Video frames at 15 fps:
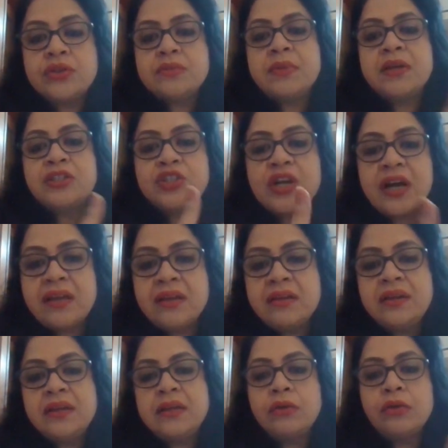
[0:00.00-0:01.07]
is much higher
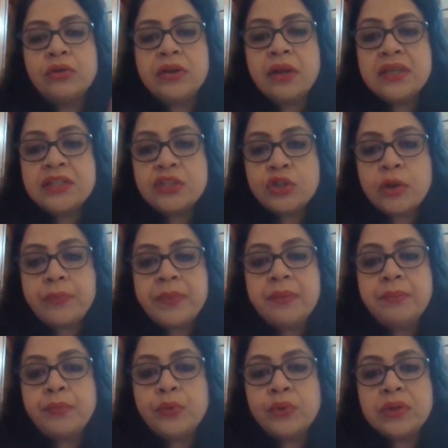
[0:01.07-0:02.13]
in an online
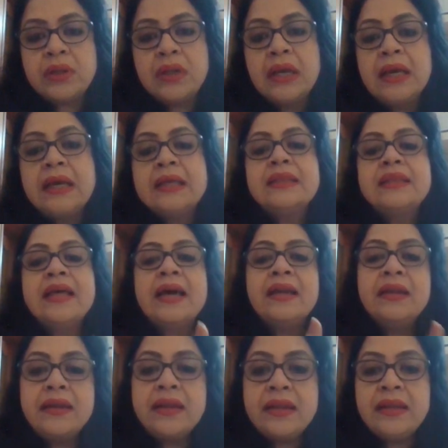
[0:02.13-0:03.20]
shopping portal
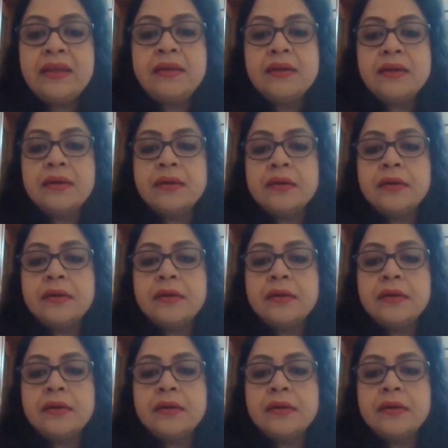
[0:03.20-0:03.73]
than in any